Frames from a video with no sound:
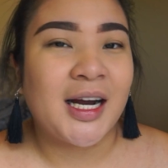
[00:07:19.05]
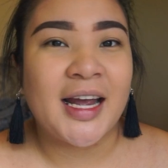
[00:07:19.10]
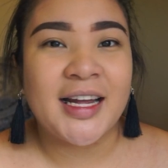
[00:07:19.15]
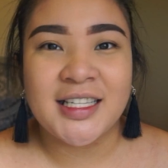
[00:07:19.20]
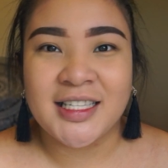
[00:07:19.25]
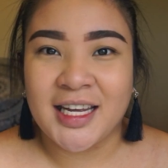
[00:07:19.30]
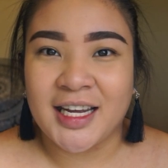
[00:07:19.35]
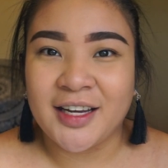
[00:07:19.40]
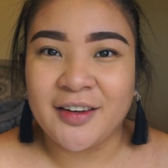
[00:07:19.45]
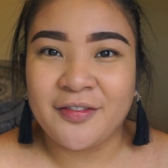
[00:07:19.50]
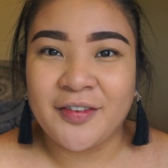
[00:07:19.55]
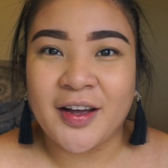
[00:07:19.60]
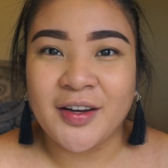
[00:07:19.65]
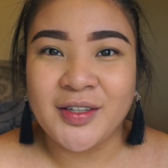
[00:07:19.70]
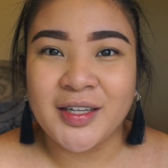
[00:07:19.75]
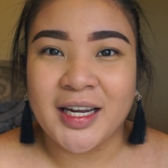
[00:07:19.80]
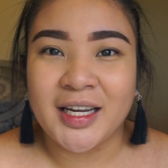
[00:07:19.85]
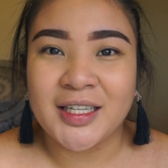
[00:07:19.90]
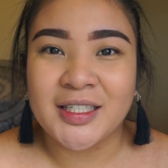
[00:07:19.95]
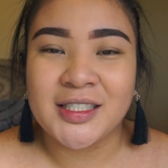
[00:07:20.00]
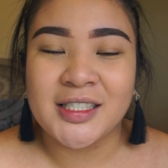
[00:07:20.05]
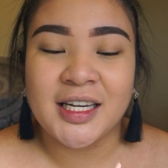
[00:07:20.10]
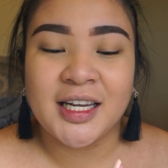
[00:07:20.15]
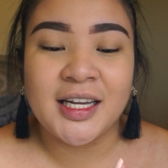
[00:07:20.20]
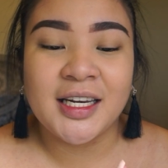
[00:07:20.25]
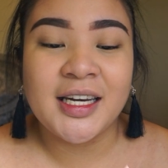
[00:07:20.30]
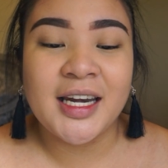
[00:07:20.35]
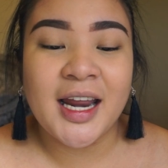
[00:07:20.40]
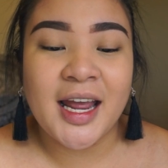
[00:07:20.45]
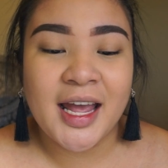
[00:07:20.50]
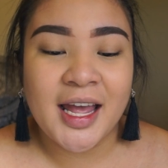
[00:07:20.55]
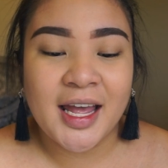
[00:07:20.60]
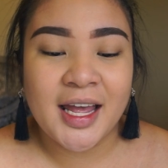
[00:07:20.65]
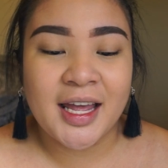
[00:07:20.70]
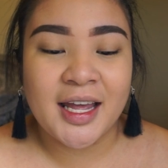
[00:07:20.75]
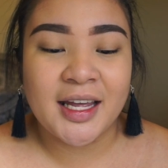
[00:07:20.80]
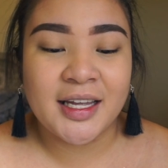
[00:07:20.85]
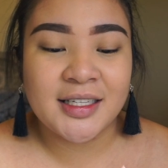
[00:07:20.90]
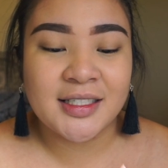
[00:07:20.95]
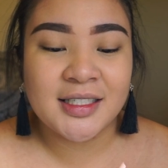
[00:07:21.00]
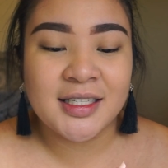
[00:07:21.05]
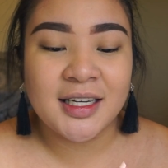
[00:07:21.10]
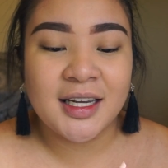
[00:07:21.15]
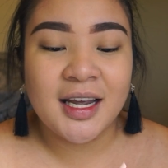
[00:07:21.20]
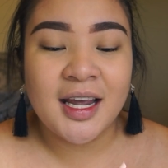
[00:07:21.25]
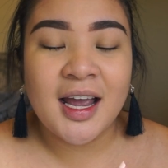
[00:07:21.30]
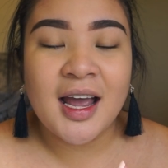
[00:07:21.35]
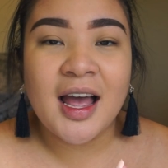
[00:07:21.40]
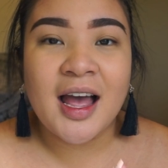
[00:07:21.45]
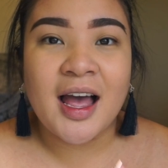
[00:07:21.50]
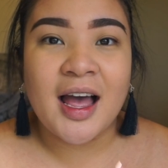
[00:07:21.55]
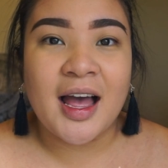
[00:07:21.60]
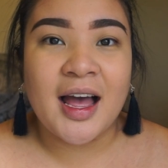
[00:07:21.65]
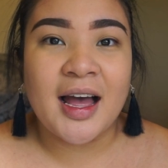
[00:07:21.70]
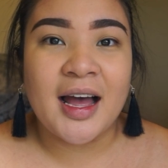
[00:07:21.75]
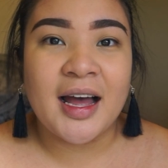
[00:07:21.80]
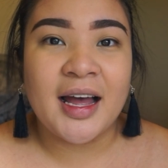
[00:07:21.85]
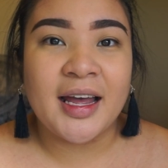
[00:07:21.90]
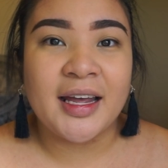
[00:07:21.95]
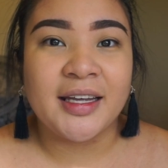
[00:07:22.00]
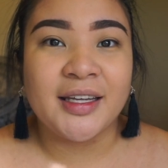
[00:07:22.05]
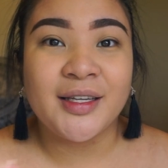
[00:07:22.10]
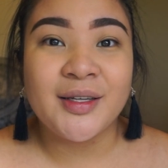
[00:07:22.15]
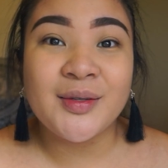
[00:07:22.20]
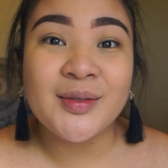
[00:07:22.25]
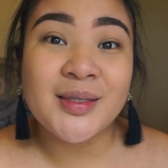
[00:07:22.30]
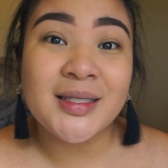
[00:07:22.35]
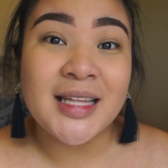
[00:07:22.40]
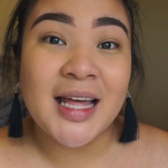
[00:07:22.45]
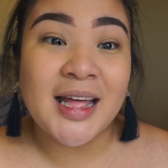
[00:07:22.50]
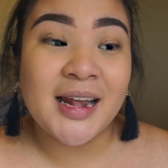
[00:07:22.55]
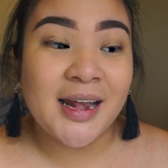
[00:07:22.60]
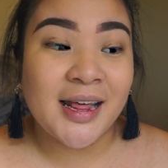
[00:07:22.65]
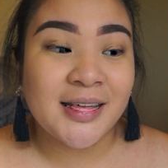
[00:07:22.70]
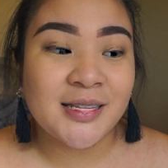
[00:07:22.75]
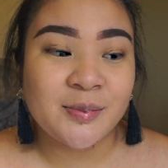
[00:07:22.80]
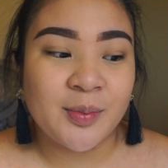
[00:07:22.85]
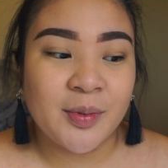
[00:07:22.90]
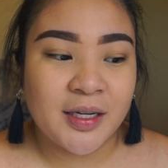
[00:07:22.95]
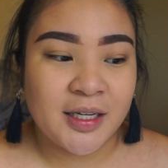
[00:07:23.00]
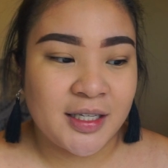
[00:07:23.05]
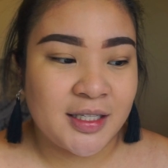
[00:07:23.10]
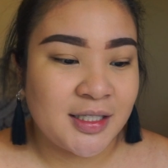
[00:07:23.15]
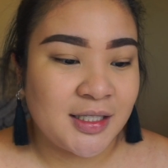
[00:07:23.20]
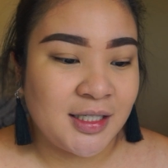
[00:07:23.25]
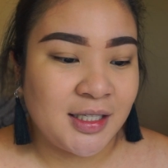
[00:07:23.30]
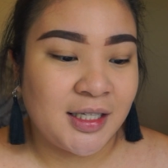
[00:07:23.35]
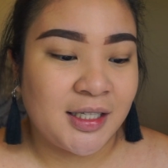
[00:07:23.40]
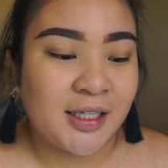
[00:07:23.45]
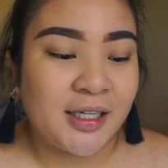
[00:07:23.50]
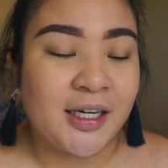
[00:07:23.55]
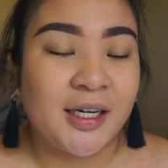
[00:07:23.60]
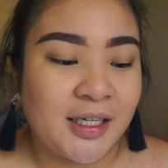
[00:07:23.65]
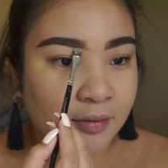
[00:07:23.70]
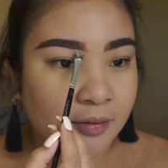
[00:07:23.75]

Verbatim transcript: I take a foundation and I use that as my concealer.